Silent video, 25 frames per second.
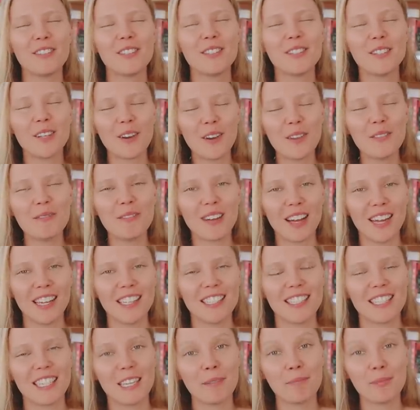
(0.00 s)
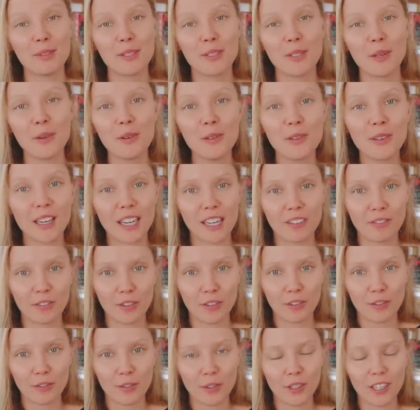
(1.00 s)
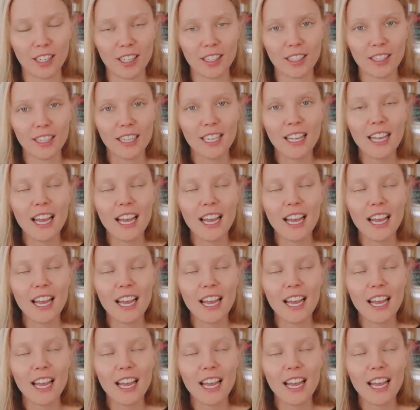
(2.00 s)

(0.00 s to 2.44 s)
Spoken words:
so much, and I'm so grateful for it.